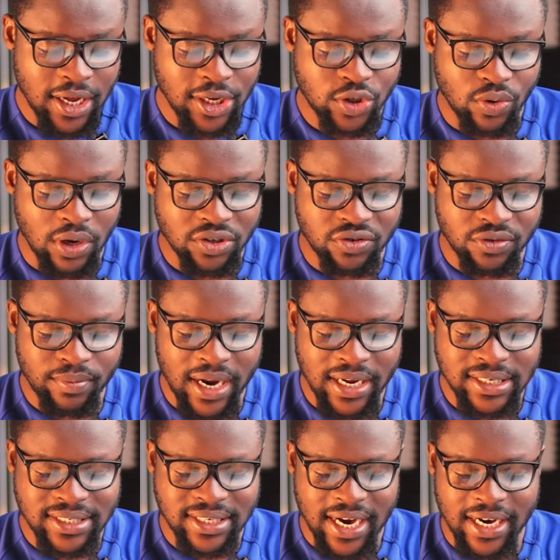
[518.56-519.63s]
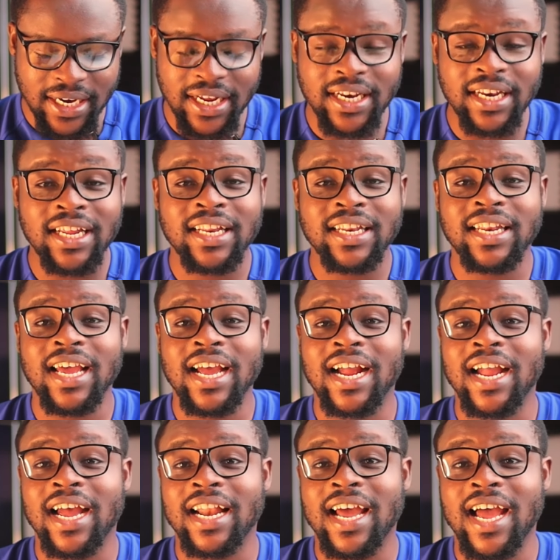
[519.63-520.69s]
It's on Jumai signing the
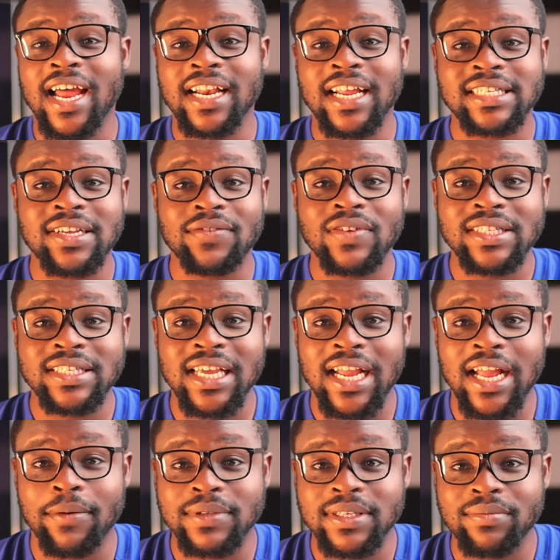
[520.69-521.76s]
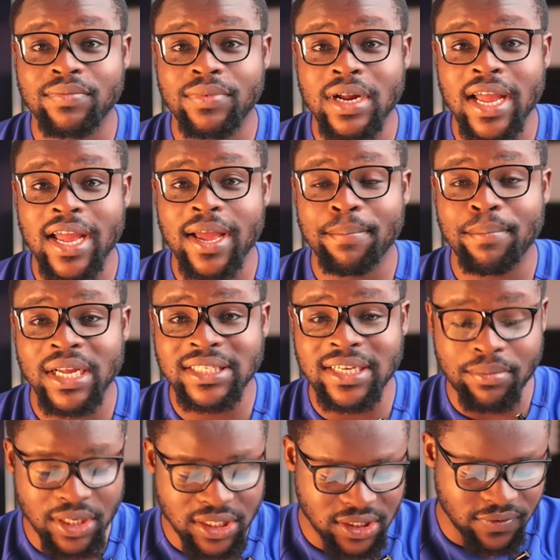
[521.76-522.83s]
Ghana Under 17 captain
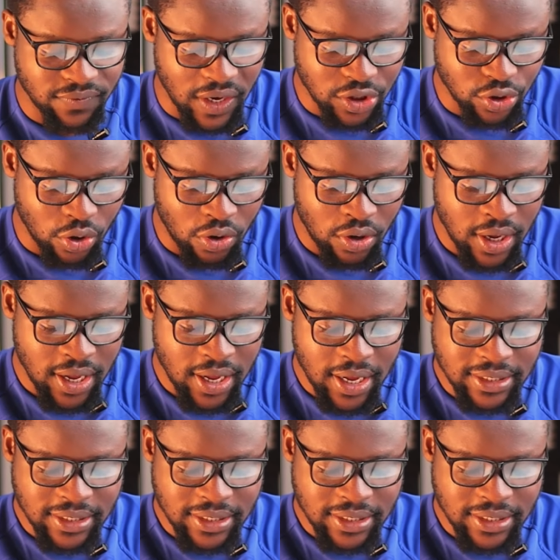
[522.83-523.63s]
Benjamin Chivanyo,